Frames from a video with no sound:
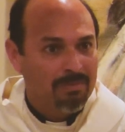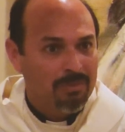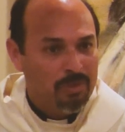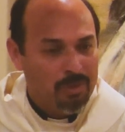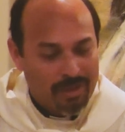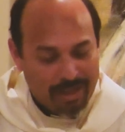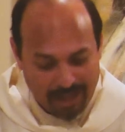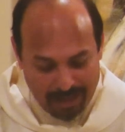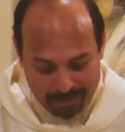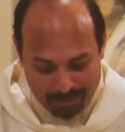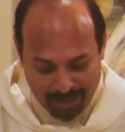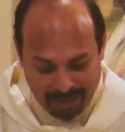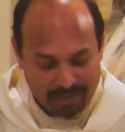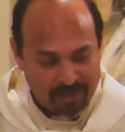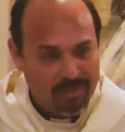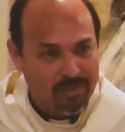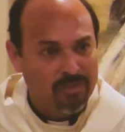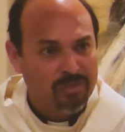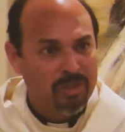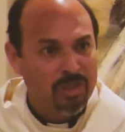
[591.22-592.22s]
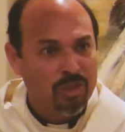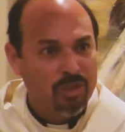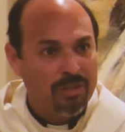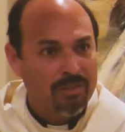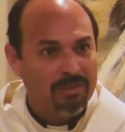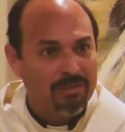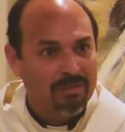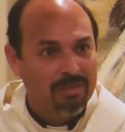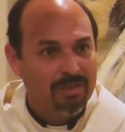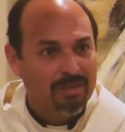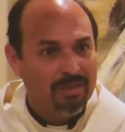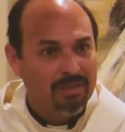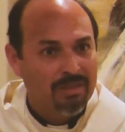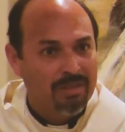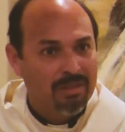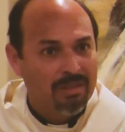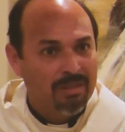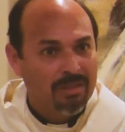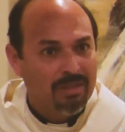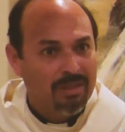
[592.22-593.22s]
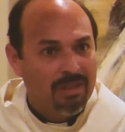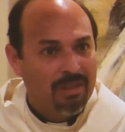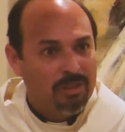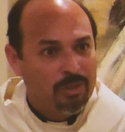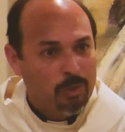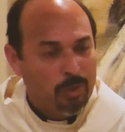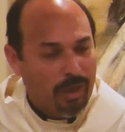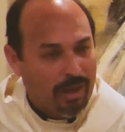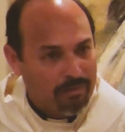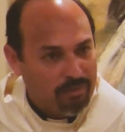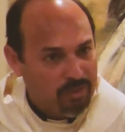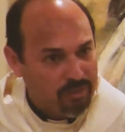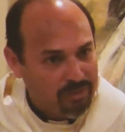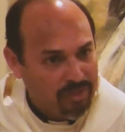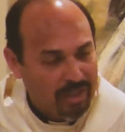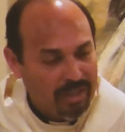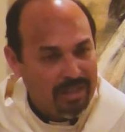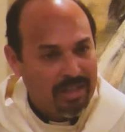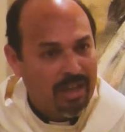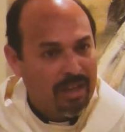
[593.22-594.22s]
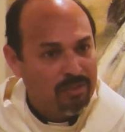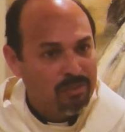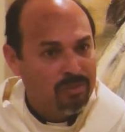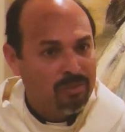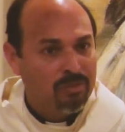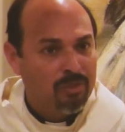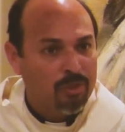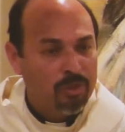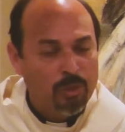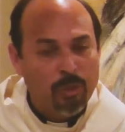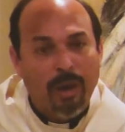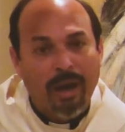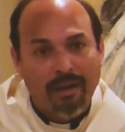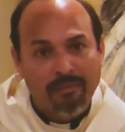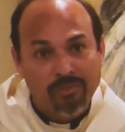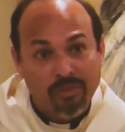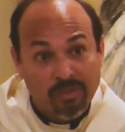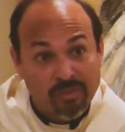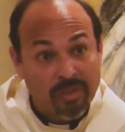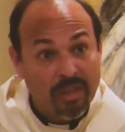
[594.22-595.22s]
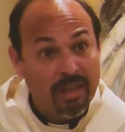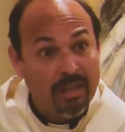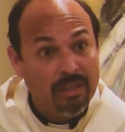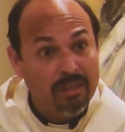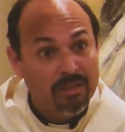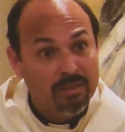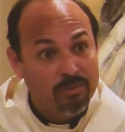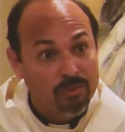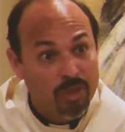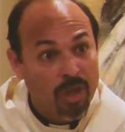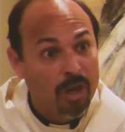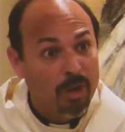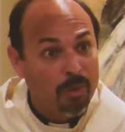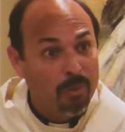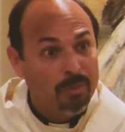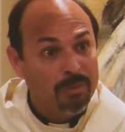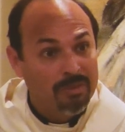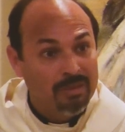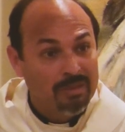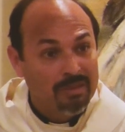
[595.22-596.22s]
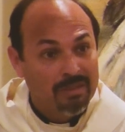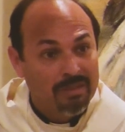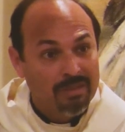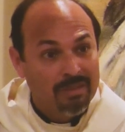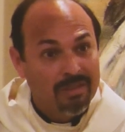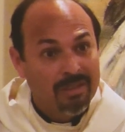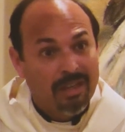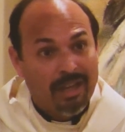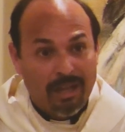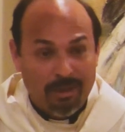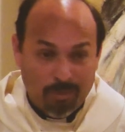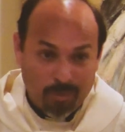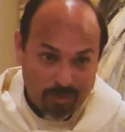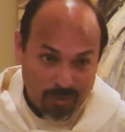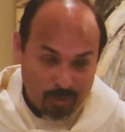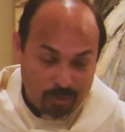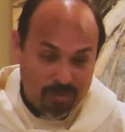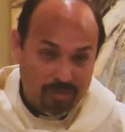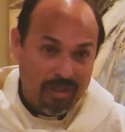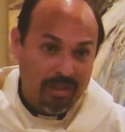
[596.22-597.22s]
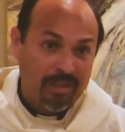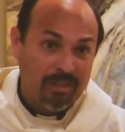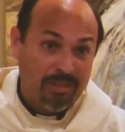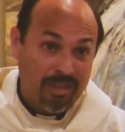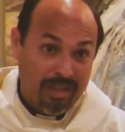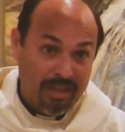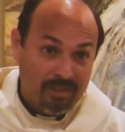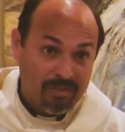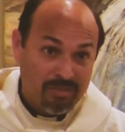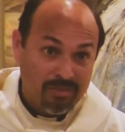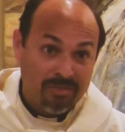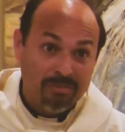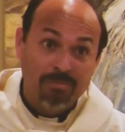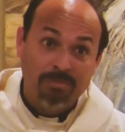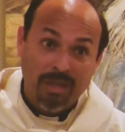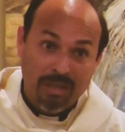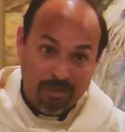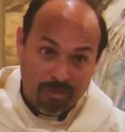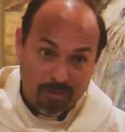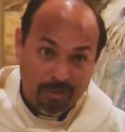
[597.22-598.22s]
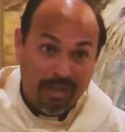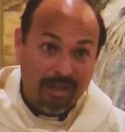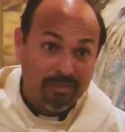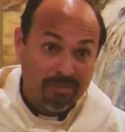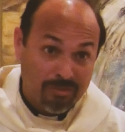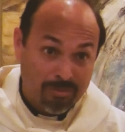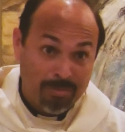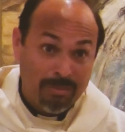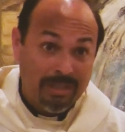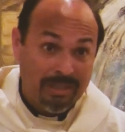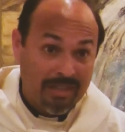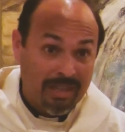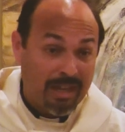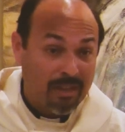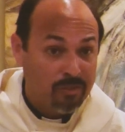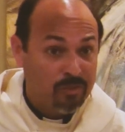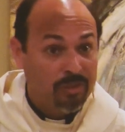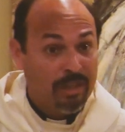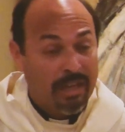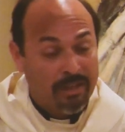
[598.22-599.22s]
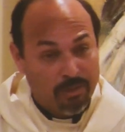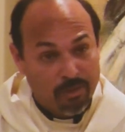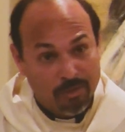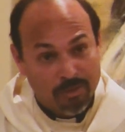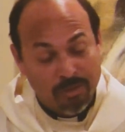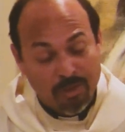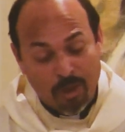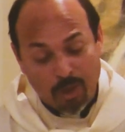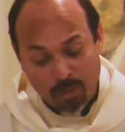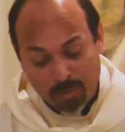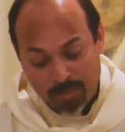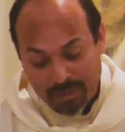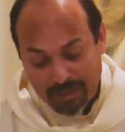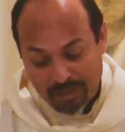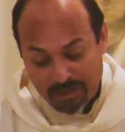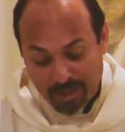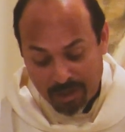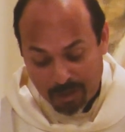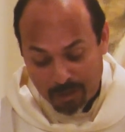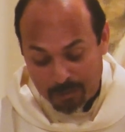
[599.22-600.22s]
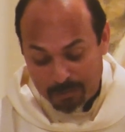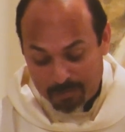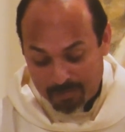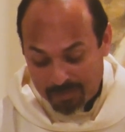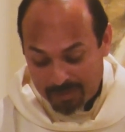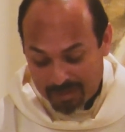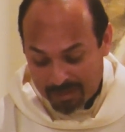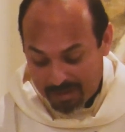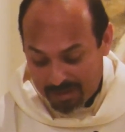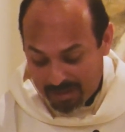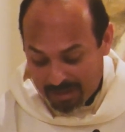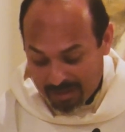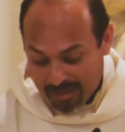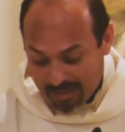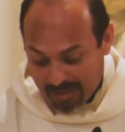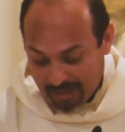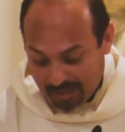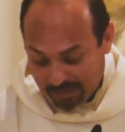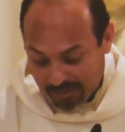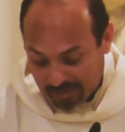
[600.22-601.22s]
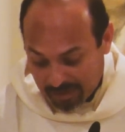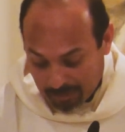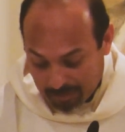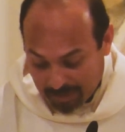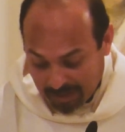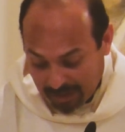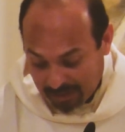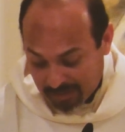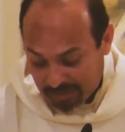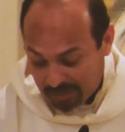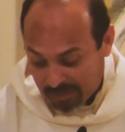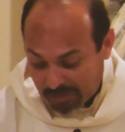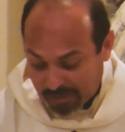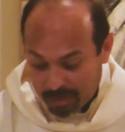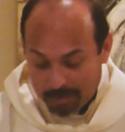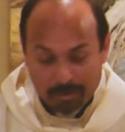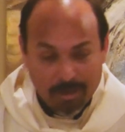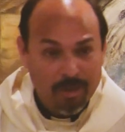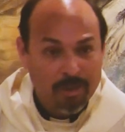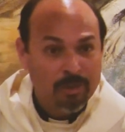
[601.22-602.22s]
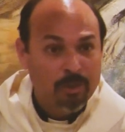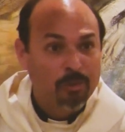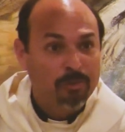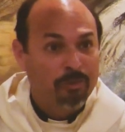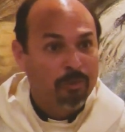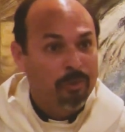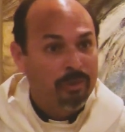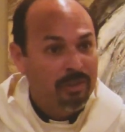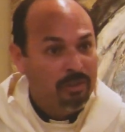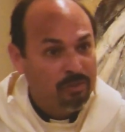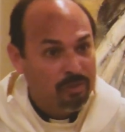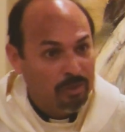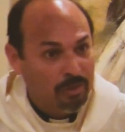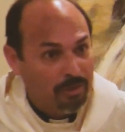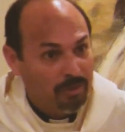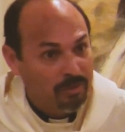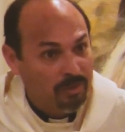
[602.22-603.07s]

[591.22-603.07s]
You got to make a decision. You have to say yes or you have to say no. And when you say yes, make your yes mean yes and your no mean no. In some cases, some argue for an eternal